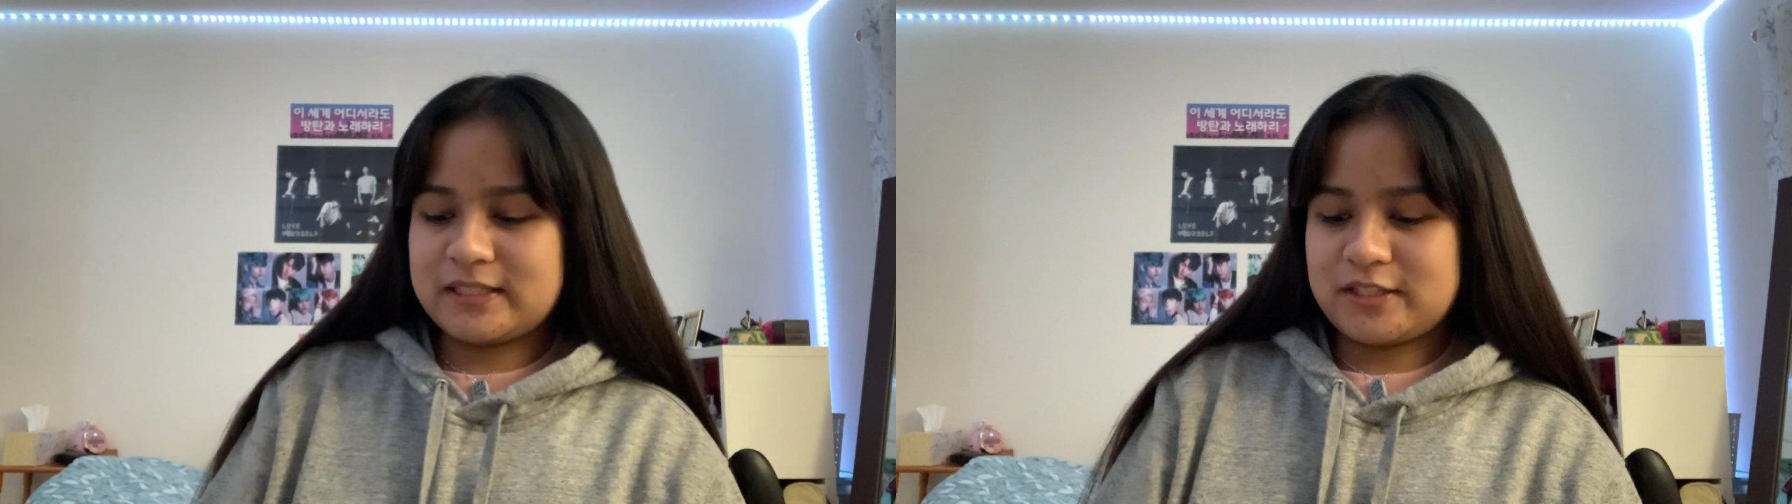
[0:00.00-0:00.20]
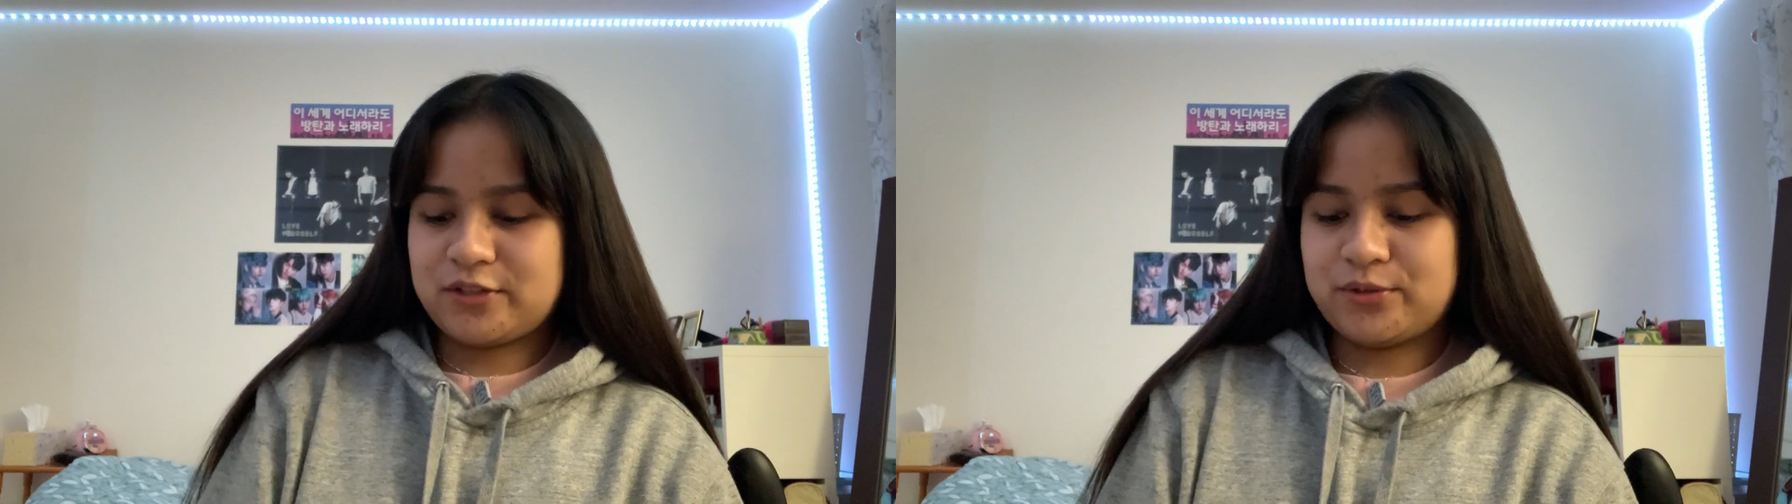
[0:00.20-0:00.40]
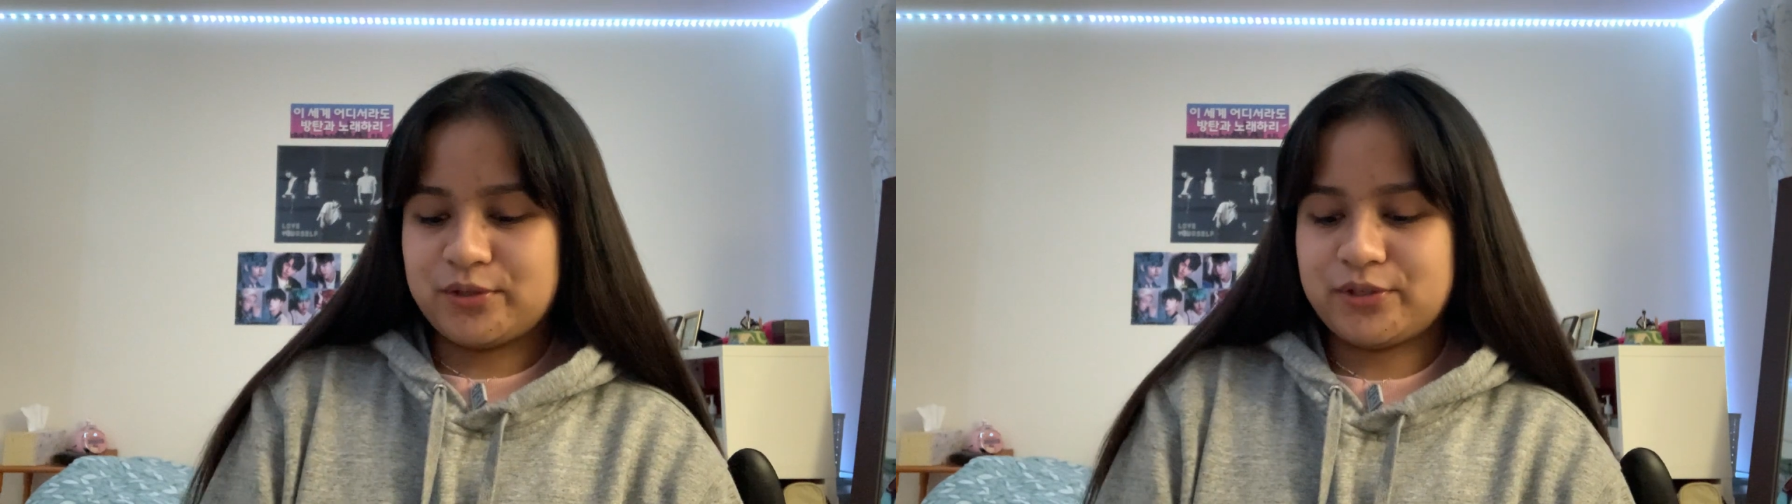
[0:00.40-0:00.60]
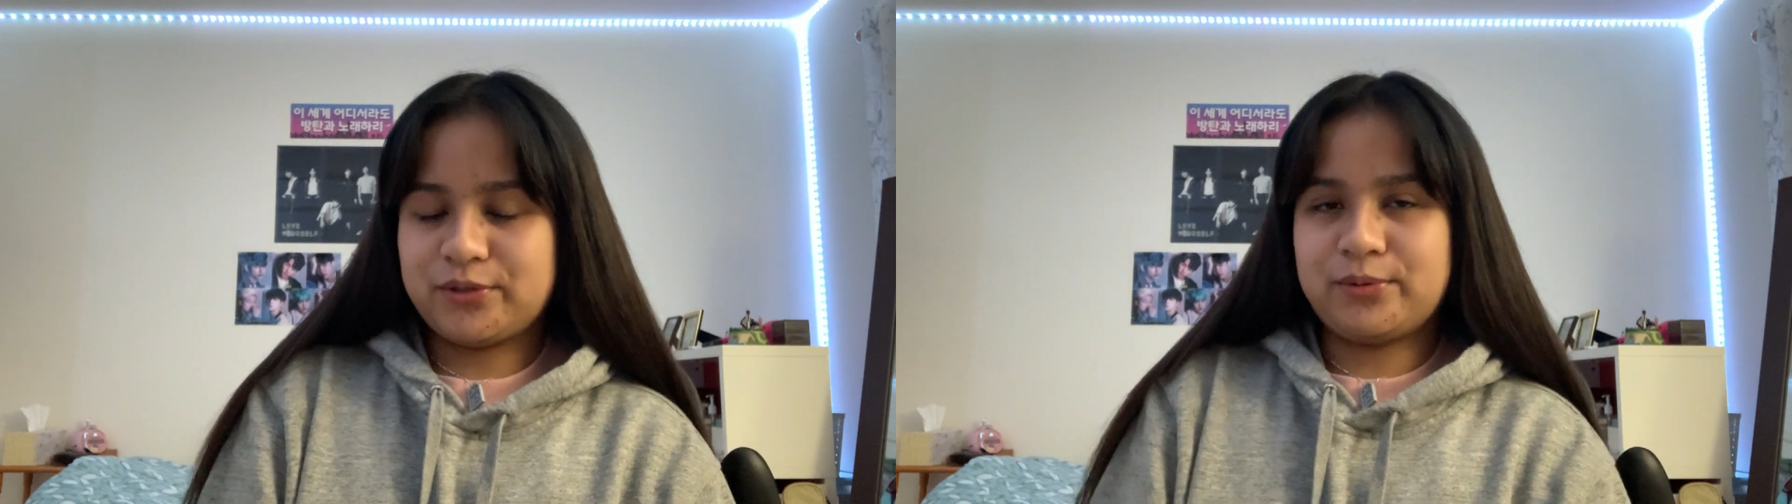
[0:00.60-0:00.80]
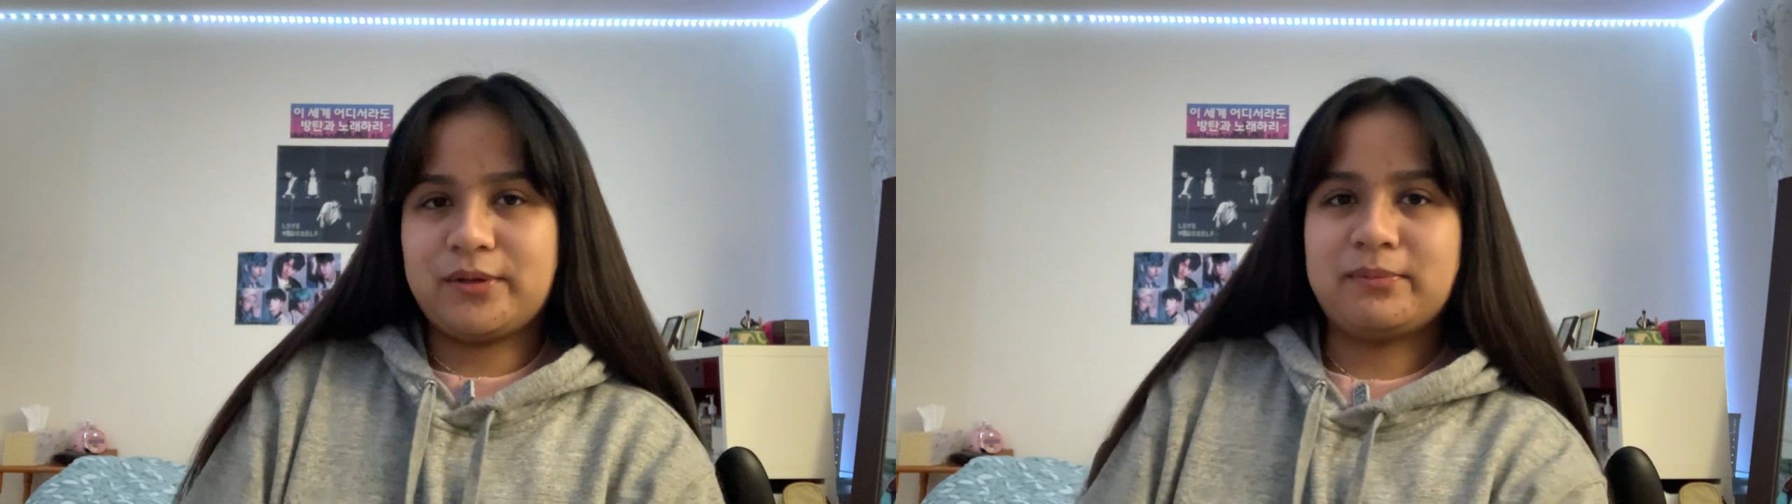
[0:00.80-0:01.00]

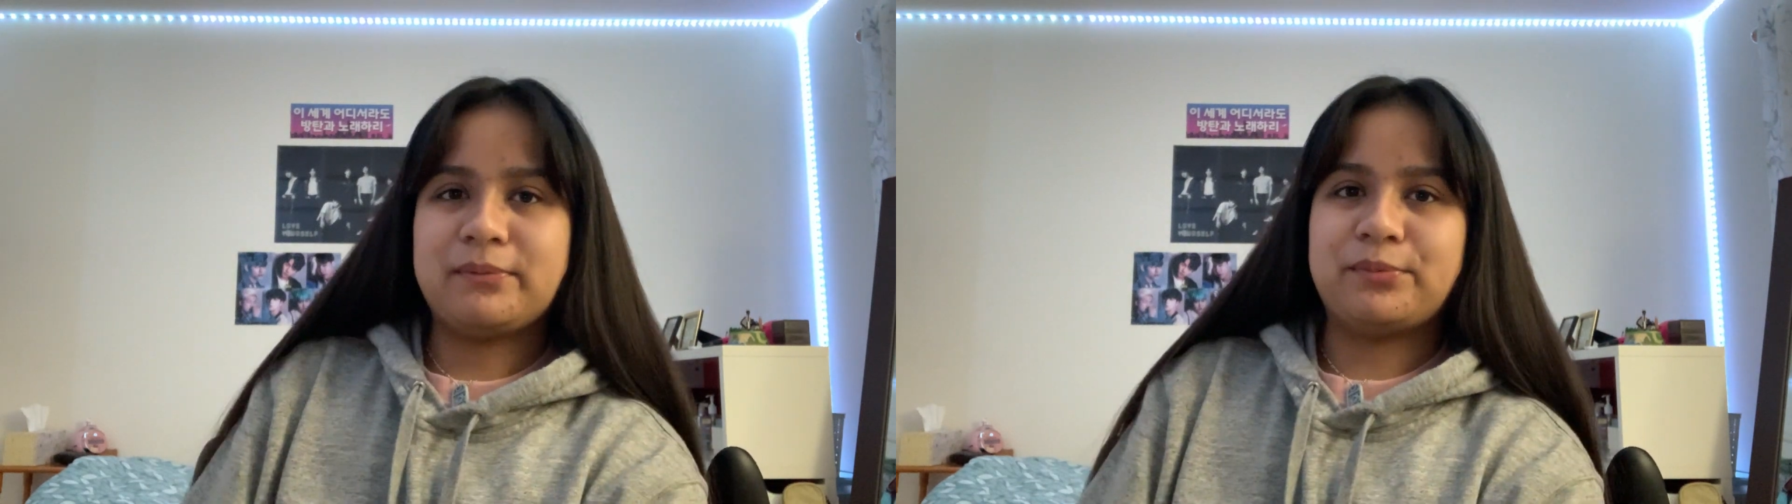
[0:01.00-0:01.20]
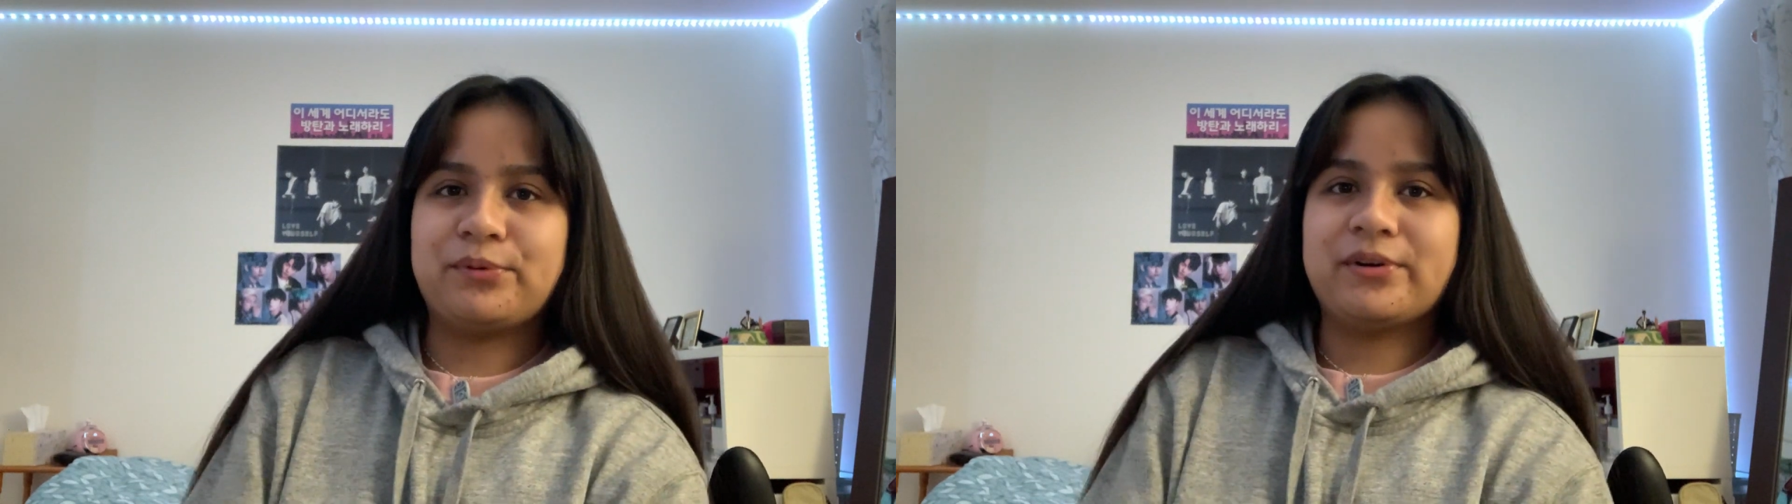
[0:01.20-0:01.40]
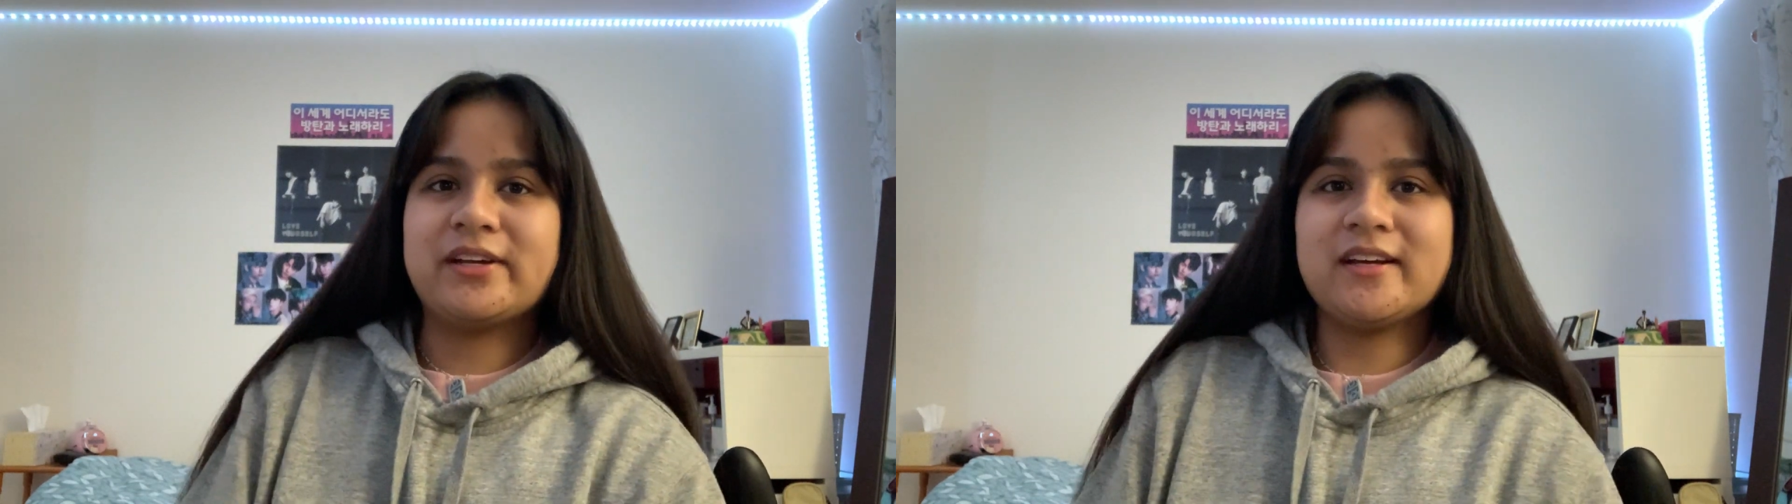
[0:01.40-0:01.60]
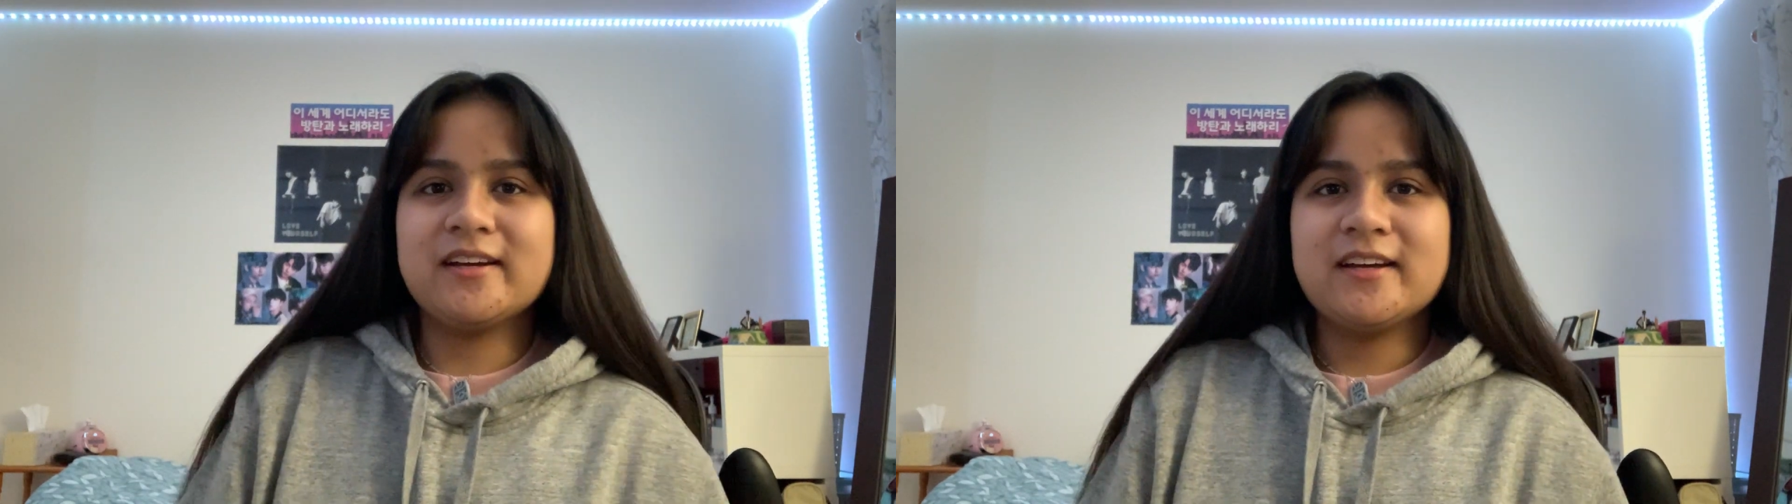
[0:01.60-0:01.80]
Discord with my boy